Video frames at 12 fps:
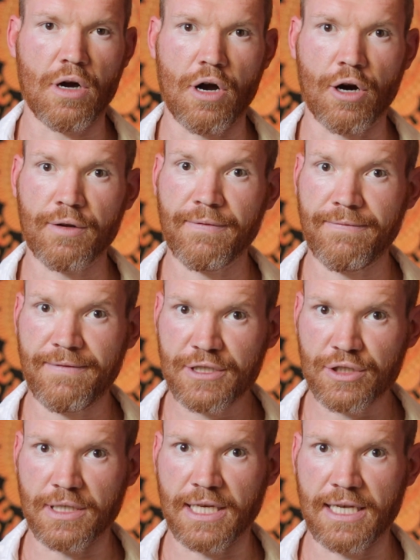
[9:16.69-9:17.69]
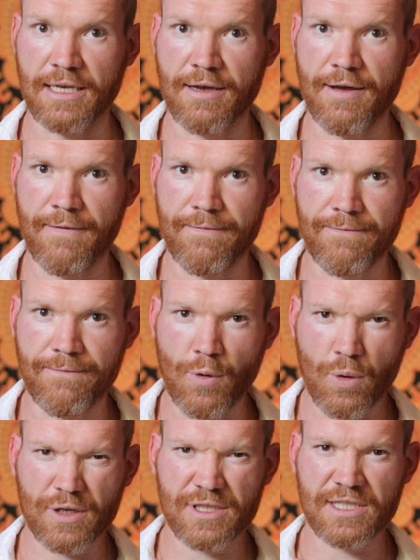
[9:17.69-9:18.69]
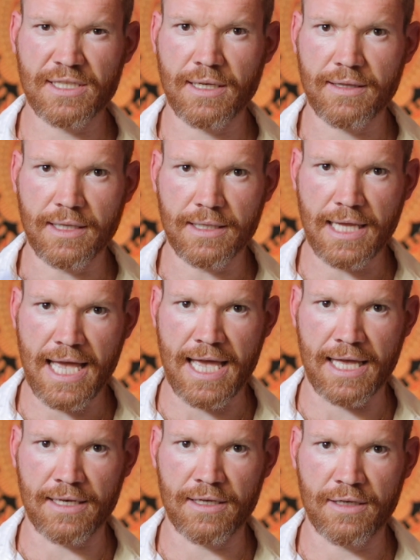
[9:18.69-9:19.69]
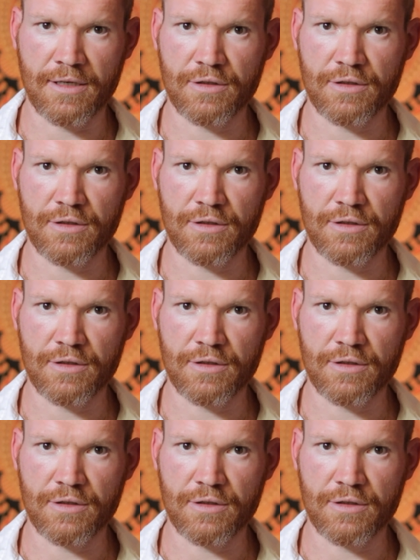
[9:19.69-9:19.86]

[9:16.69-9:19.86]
artificially force the land